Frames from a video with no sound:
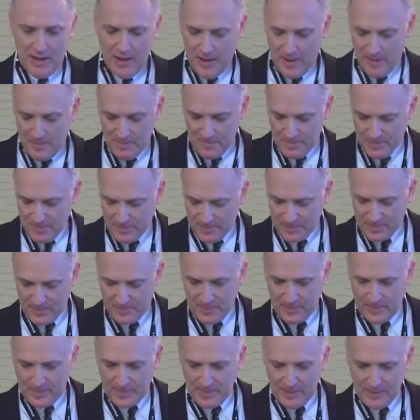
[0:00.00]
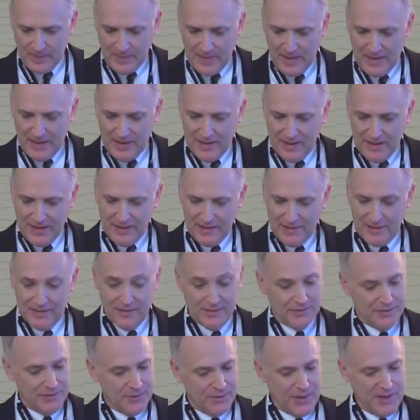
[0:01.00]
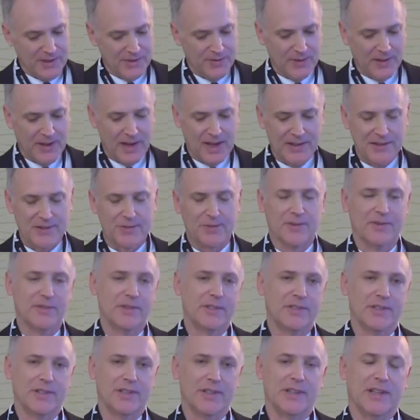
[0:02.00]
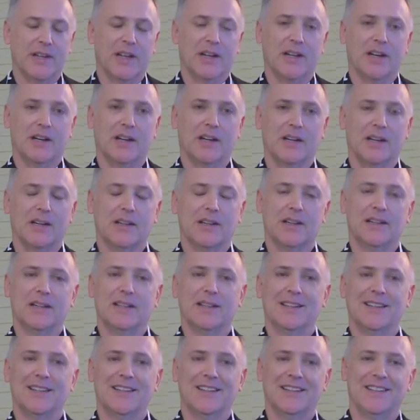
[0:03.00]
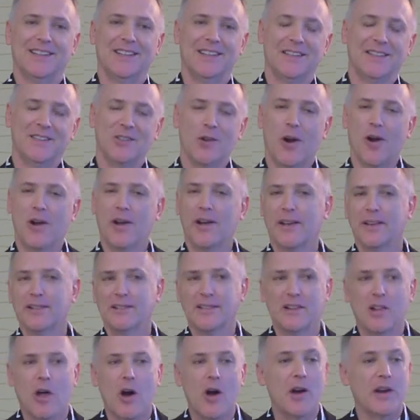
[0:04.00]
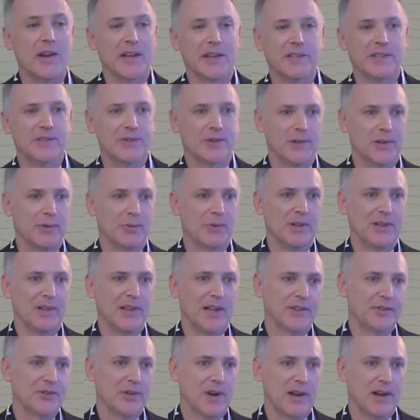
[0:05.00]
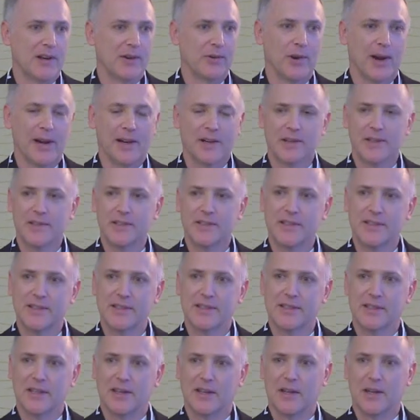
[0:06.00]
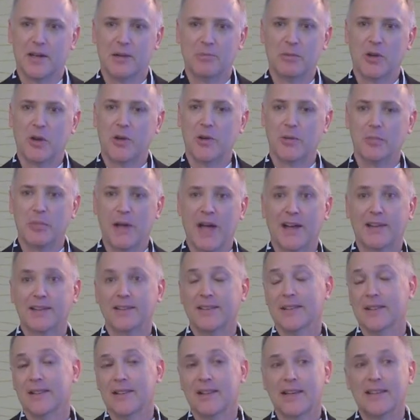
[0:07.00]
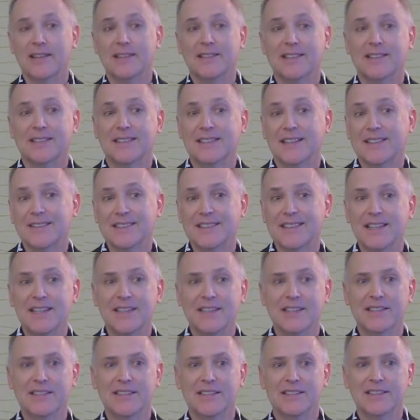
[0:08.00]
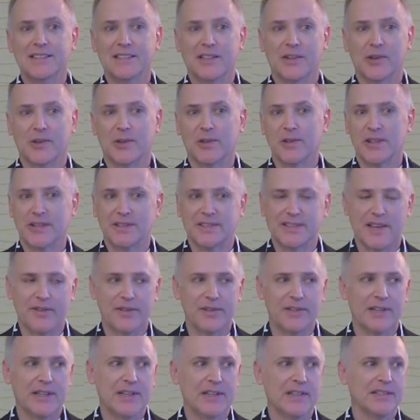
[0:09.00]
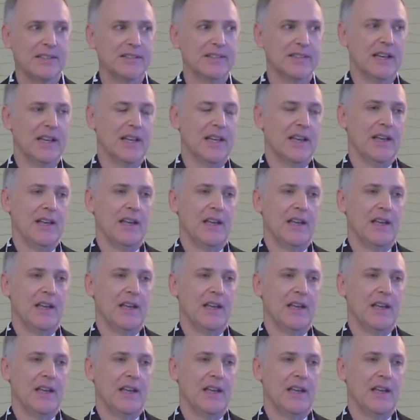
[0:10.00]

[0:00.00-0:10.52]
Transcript: Um, transfer guidance revision. Uh, NARA has a long history with electronic records, um, going back to the late 60s, early 70s.